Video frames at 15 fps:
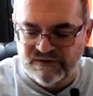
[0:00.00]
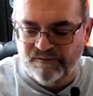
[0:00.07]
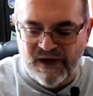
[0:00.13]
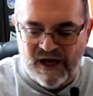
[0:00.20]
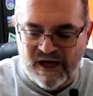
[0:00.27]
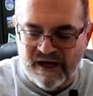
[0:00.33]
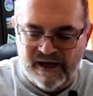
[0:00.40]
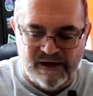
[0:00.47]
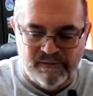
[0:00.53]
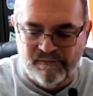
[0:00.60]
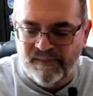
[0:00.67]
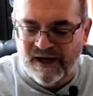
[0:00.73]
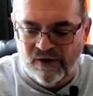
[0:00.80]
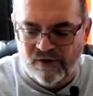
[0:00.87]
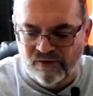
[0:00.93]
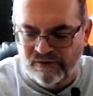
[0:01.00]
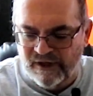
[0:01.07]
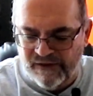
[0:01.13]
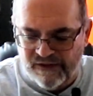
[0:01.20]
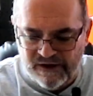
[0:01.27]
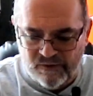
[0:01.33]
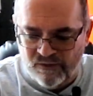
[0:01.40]
by about,
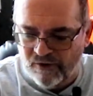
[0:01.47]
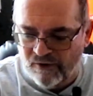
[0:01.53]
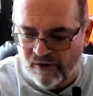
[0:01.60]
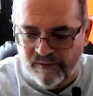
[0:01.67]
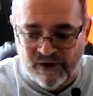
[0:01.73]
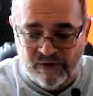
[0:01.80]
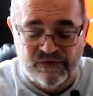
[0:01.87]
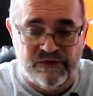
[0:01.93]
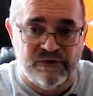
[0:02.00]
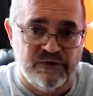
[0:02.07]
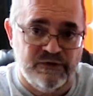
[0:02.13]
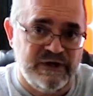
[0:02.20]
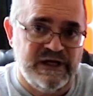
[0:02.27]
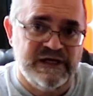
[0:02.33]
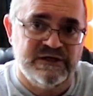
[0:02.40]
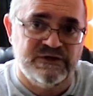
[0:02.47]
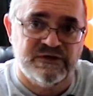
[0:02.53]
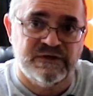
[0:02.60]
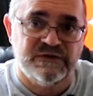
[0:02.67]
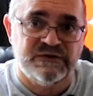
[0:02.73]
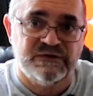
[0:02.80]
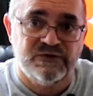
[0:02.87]
I think we were about 30
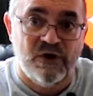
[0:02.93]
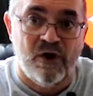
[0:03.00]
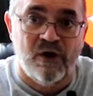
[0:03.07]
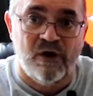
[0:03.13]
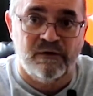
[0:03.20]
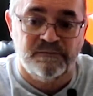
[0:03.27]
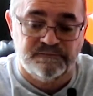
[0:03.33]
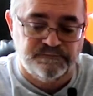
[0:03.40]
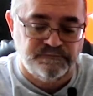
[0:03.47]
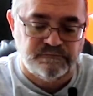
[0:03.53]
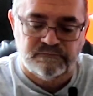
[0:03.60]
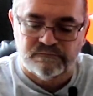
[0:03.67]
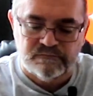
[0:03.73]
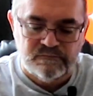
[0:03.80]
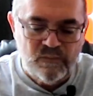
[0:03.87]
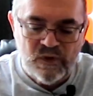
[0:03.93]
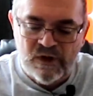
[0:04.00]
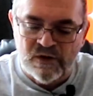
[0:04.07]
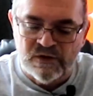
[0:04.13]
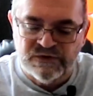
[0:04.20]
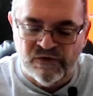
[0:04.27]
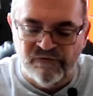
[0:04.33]
inches tall.
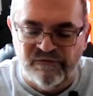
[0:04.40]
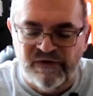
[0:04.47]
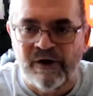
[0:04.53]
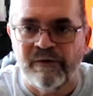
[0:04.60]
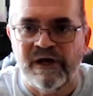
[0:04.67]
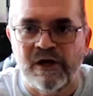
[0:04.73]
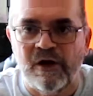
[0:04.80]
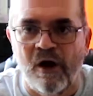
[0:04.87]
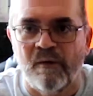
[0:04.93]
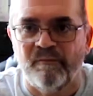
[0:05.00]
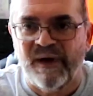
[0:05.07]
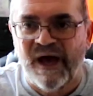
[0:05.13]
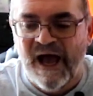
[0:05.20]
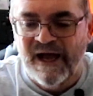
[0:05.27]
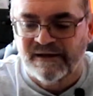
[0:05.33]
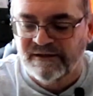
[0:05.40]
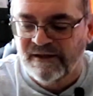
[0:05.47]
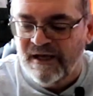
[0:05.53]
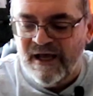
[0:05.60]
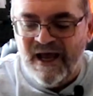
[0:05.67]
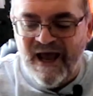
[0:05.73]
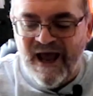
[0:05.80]
So very compact,
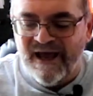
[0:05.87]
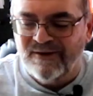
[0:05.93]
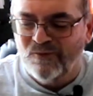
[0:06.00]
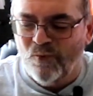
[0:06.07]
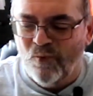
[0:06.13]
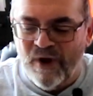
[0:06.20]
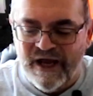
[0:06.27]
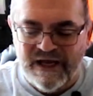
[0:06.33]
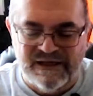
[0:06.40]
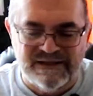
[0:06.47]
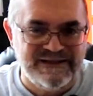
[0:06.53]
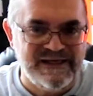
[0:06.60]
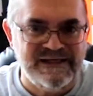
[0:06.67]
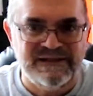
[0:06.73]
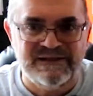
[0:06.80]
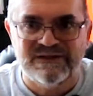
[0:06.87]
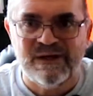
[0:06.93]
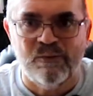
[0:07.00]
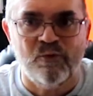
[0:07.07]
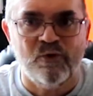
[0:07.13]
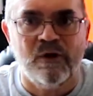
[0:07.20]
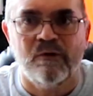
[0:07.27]
and weighs in
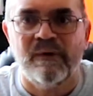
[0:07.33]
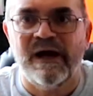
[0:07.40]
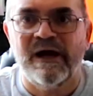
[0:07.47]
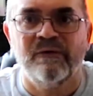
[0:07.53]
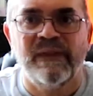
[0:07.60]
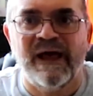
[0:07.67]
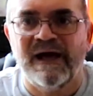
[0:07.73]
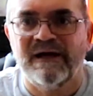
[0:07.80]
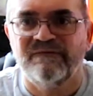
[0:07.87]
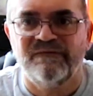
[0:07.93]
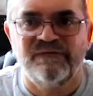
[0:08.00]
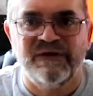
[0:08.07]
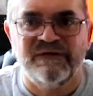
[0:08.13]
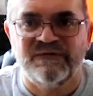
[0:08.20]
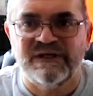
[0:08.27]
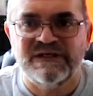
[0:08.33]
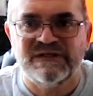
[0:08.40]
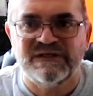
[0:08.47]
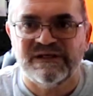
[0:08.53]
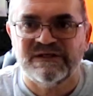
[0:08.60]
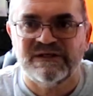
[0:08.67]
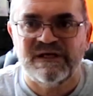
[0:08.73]
somewhere around that
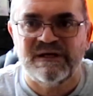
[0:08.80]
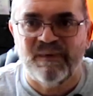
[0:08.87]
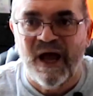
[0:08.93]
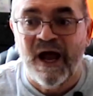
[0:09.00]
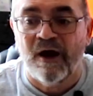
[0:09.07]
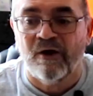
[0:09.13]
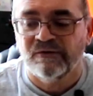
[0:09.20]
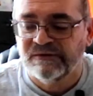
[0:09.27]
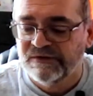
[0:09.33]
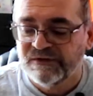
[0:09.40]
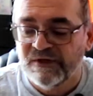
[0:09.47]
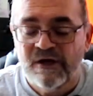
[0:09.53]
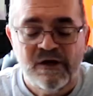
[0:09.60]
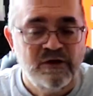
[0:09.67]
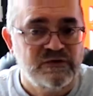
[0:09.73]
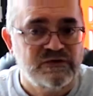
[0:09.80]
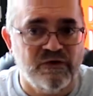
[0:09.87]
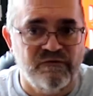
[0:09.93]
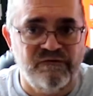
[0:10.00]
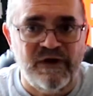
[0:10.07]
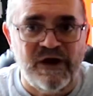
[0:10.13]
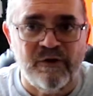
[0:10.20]
50-60 pounds.
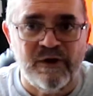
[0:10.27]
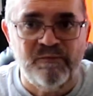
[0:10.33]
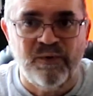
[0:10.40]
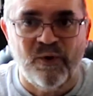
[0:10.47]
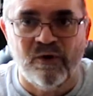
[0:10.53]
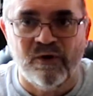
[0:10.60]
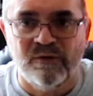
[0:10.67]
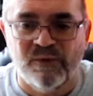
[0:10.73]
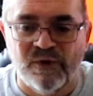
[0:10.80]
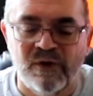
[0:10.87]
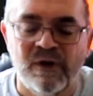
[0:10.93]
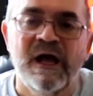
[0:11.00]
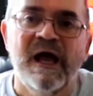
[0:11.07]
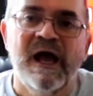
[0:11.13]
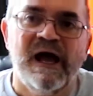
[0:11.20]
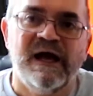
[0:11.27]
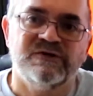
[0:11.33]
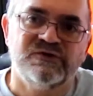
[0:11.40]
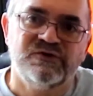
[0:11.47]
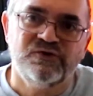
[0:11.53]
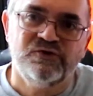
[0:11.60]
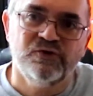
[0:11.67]
So very portable,
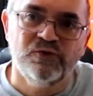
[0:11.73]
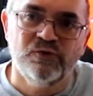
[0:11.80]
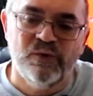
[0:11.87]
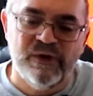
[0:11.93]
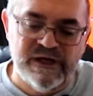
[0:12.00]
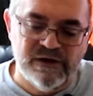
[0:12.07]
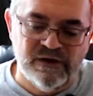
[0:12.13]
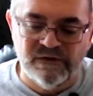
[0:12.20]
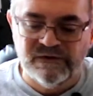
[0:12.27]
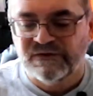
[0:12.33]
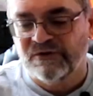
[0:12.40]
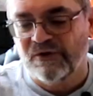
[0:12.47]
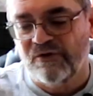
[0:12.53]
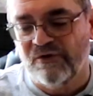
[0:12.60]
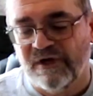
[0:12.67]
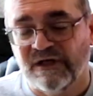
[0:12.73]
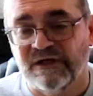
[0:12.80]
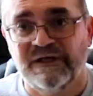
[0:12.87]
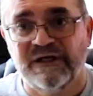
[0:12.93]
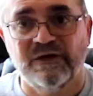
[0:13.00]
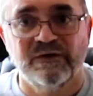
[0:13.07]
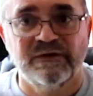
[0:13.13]
has two wheels so you can
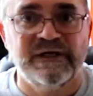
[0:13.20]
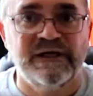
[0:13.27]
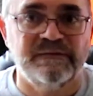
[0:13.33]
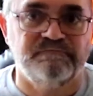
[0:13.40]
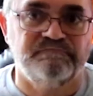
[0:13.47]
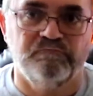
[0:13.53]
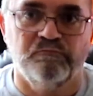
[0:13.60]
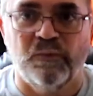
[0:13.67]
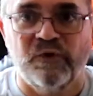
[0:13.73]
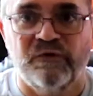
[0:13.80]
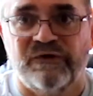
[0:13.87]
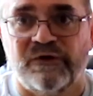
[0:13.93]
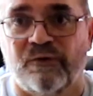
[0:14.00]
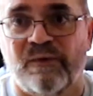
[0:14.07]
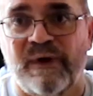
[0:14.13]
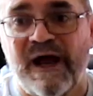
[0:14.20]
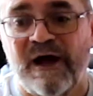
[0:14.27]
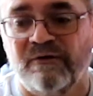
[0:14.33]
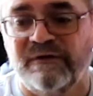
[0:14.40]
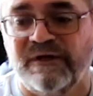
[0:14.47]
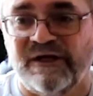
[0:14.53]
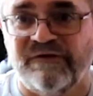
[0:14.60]
tilt it, move it
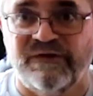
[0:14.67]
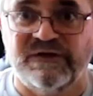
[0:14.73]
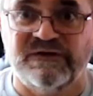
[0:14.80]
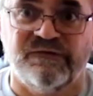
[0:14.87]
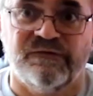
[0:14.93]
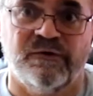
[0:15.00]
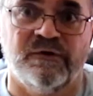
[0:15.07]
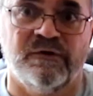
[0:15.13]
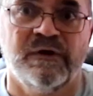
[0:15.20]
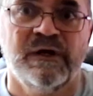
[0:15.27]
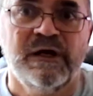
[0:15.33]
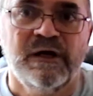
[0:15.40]
around if it's for